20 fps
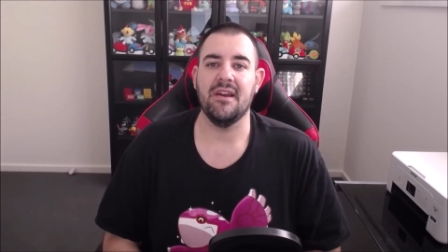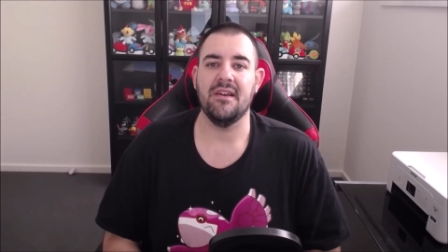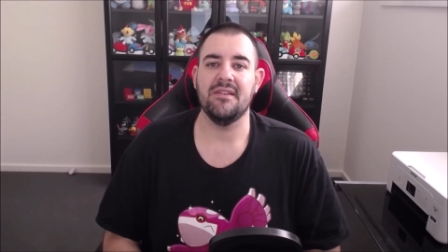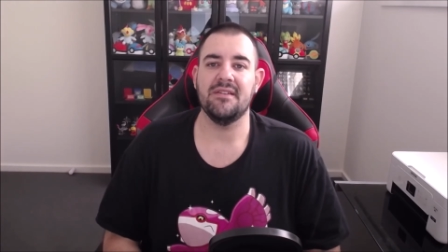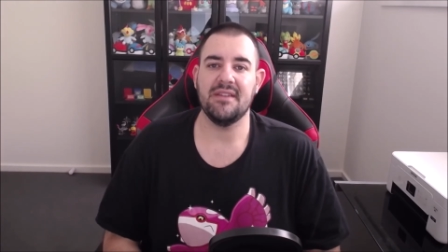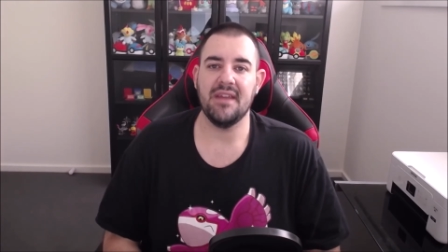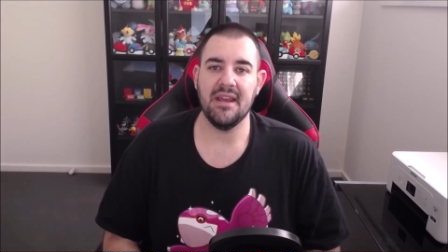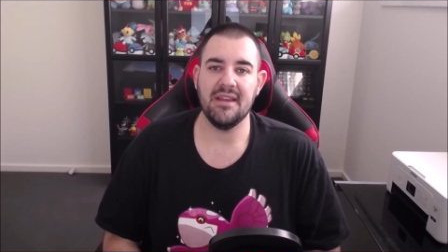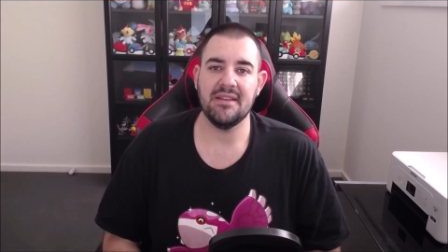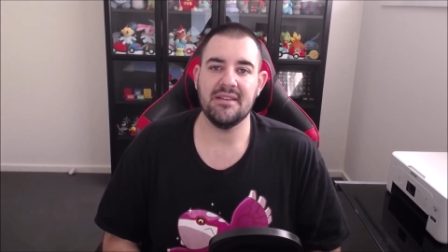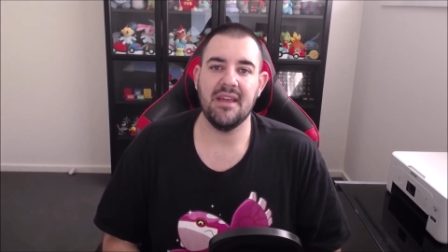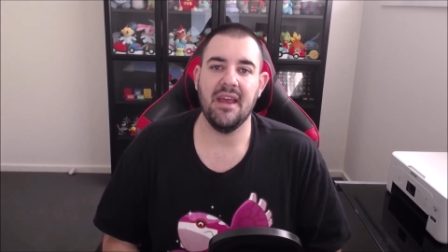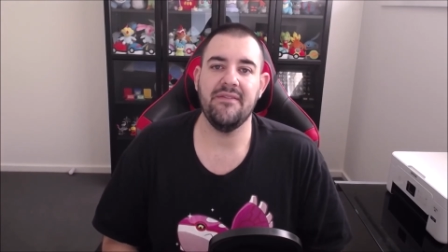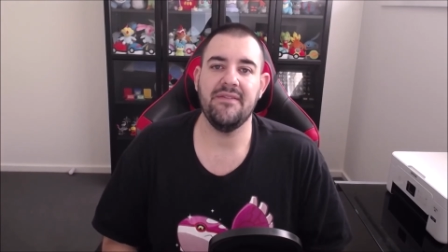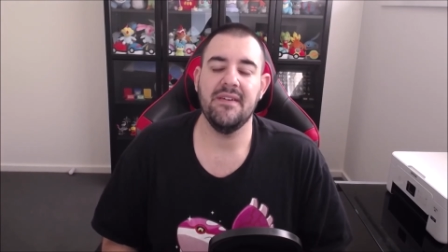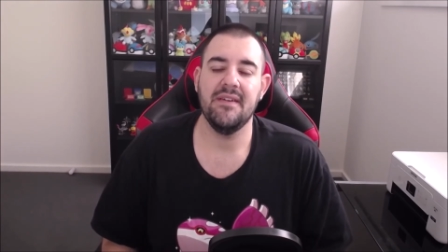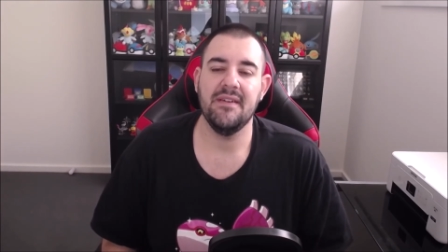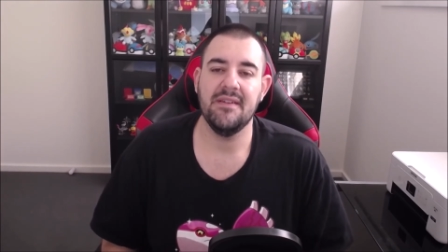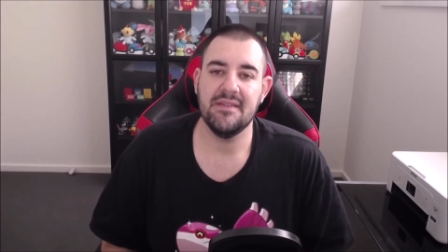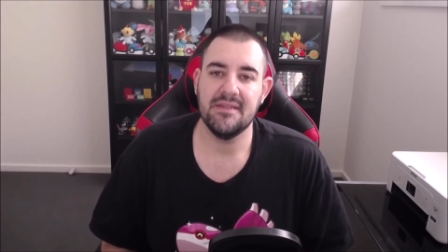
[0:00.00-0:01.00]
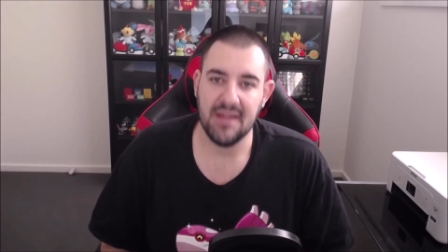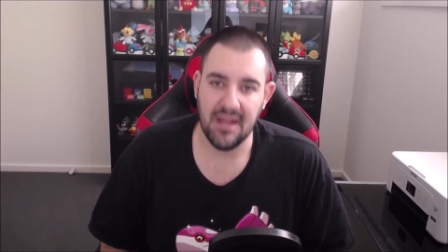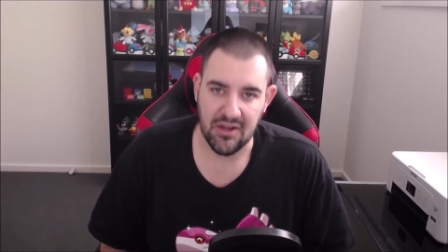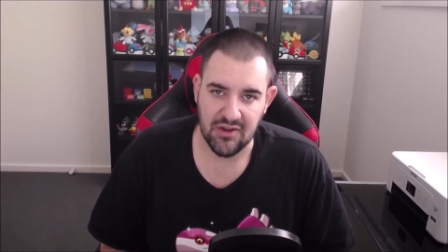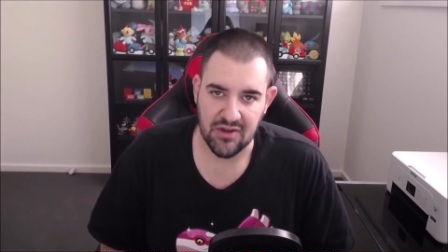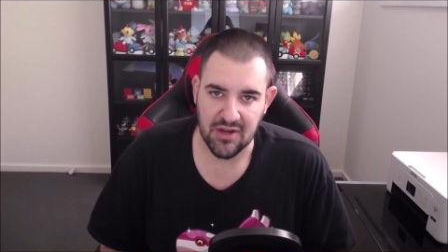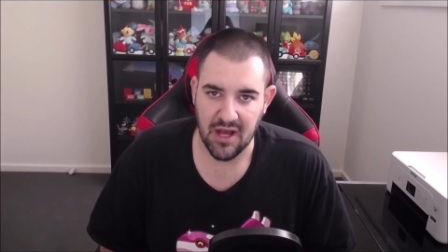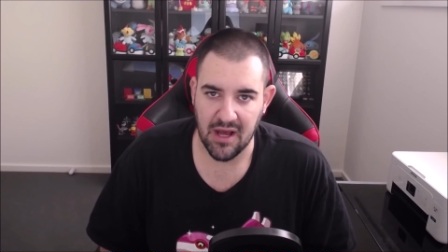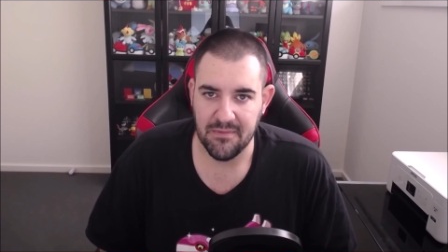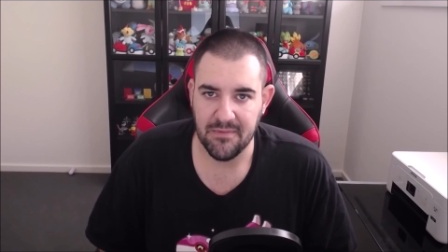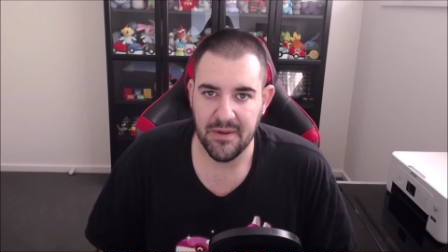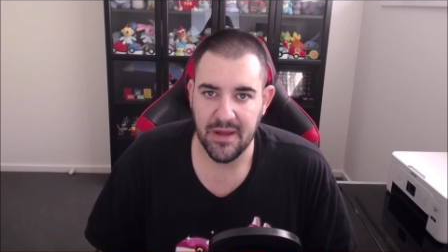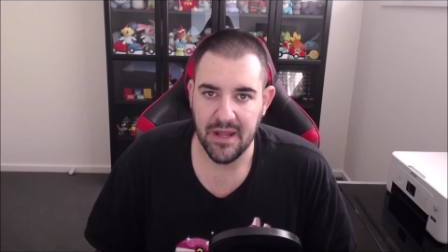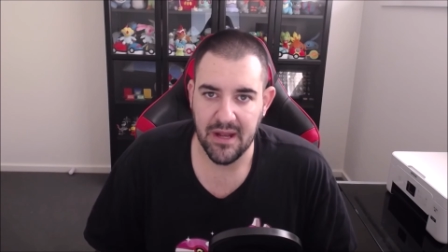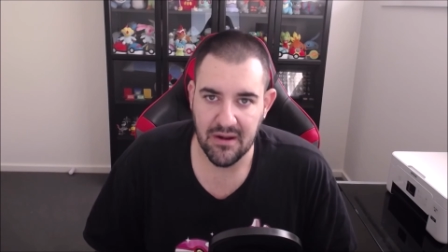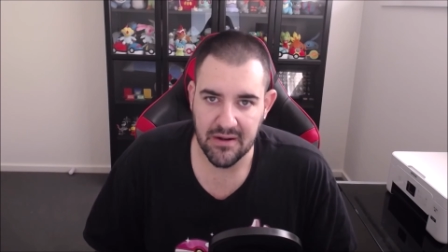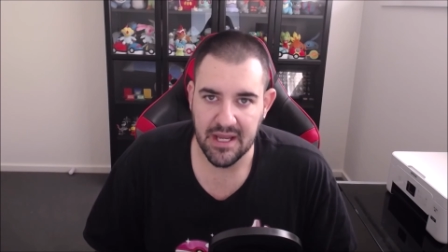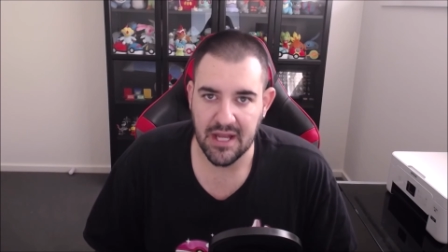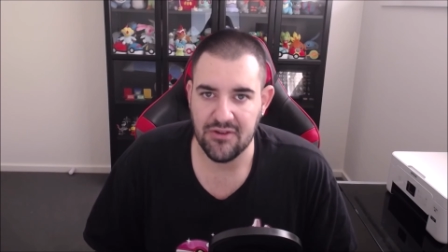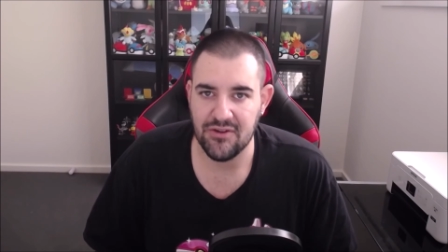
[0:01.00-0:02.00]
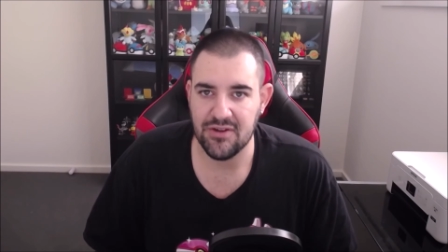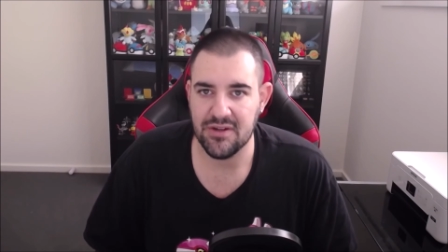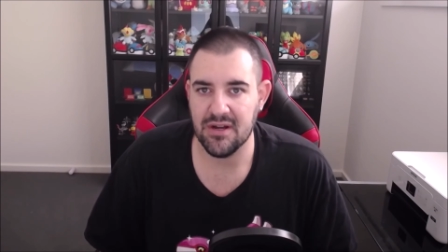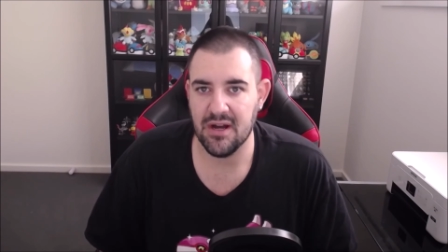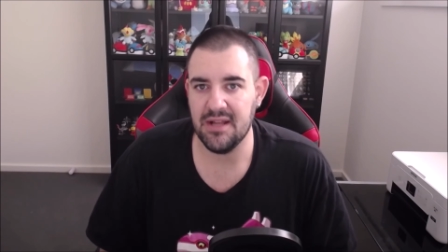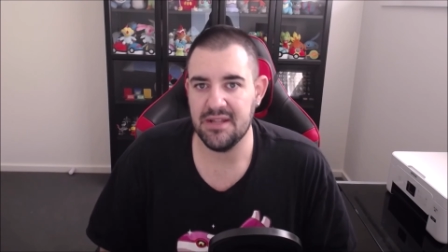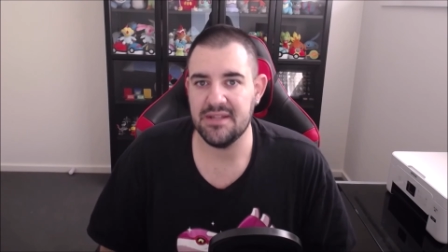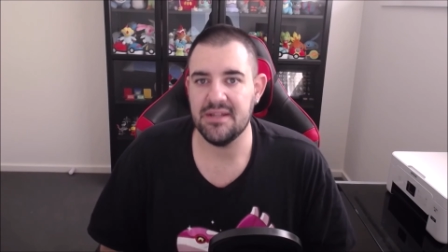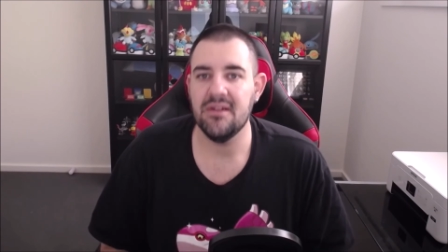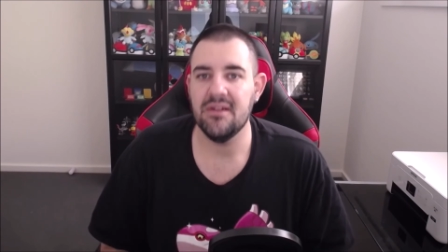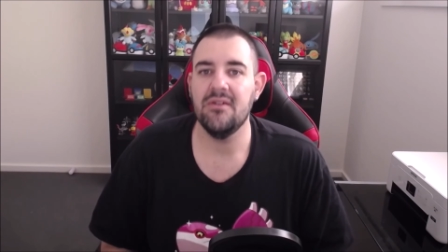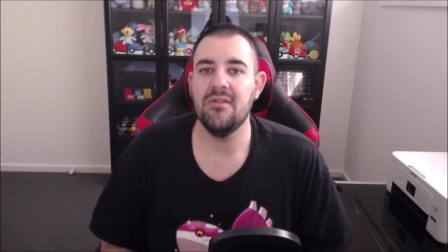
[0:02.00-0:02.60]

Stay safe, stay sharp, and I'll catch you guys